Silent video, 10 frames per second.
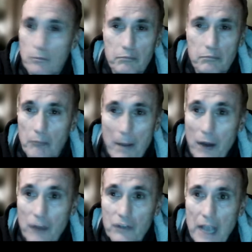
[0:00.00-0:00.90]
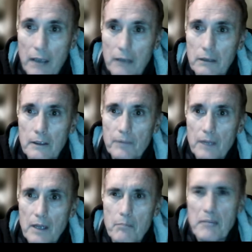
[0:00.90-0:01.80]
amount of talent,
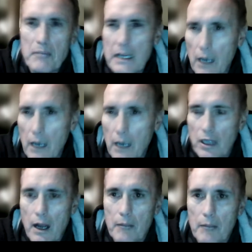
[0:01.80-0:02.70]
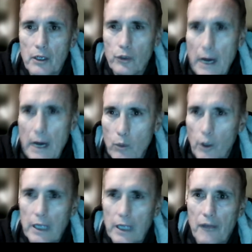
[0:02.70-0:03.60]
being on time, great
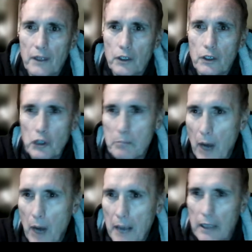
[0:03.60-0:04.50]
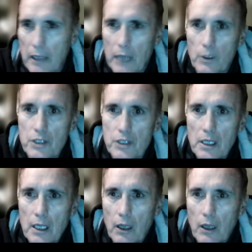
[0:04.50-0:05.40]
work ethic, good body language.
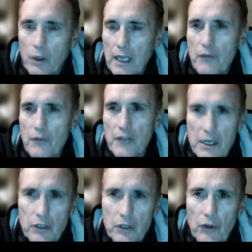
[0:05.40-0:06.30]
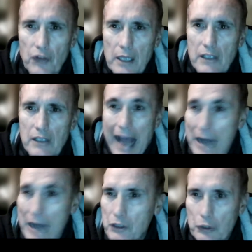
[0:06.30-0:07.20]
Okay, these are the things,
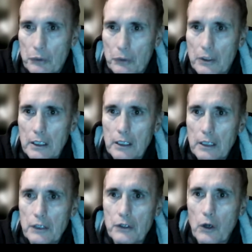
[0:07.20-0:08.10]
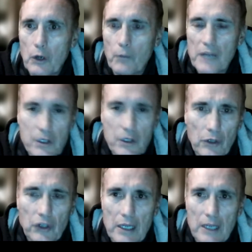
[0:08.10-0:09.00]
attitude, these are the
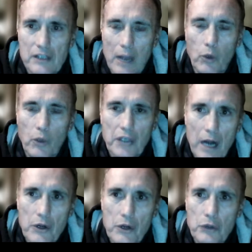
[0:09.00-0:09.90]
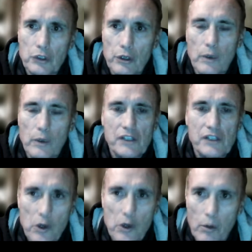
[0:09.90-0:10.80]
things that will carry you through and
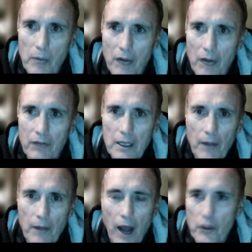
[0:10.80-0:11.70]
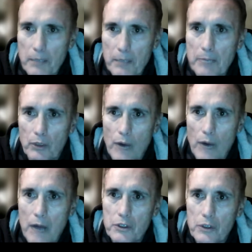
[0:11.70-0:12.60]
set you above other people
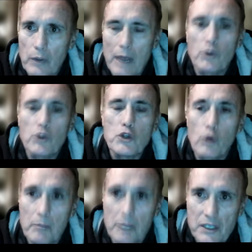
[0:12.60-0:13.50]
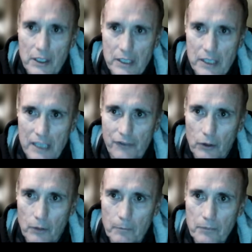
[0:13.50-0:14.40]
around you, and you will be successful
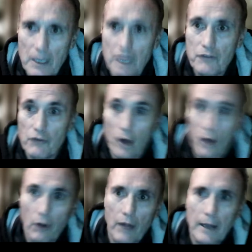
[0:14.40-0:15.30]
if you follow that.